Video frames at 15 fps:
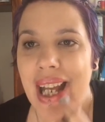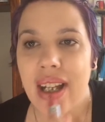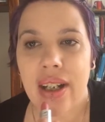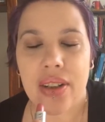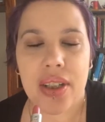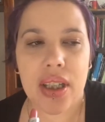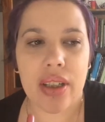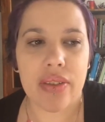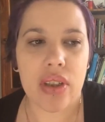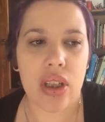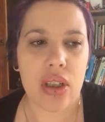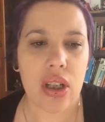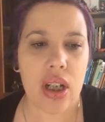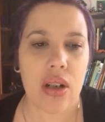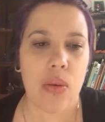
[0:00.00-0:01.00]
I think I've got
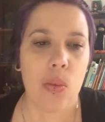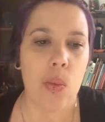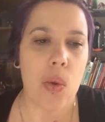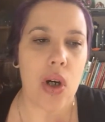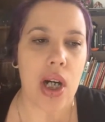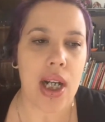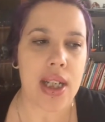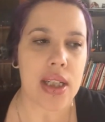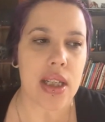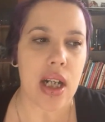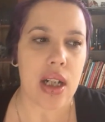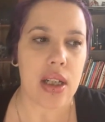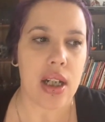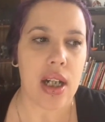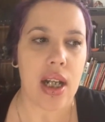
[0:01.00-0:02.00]
like a wine
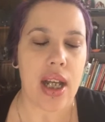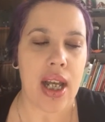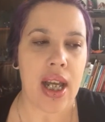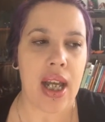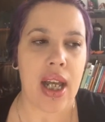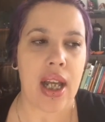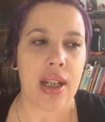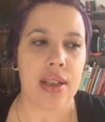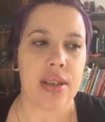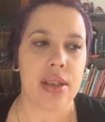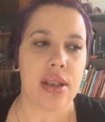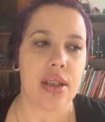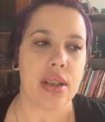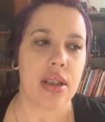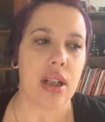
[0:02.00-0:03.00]
color and
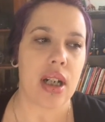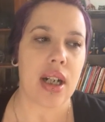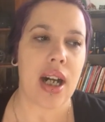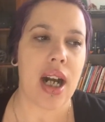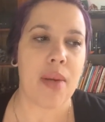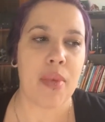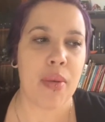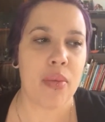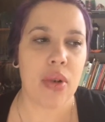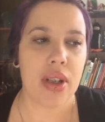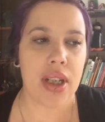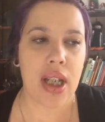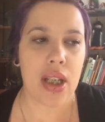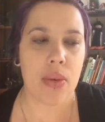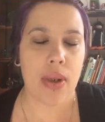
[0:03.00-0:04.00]
I can't remember what
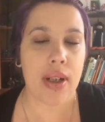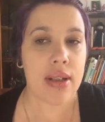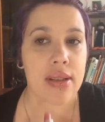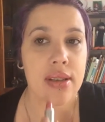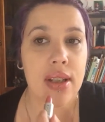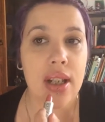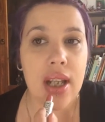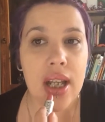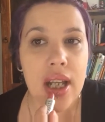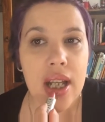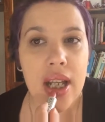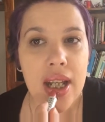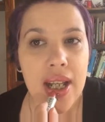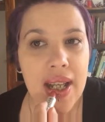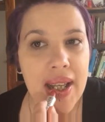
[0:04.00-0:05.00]
the other one is.
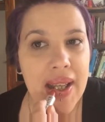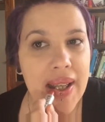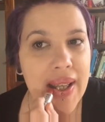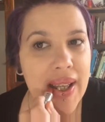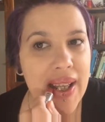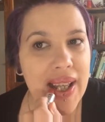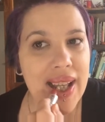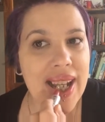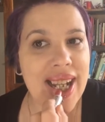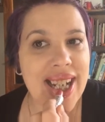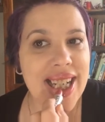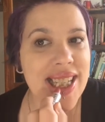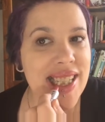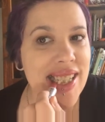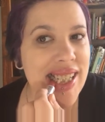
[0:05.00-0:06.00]

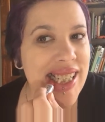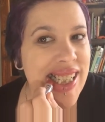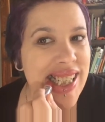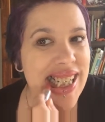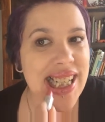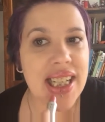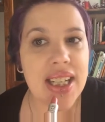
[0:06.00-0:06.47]
This one.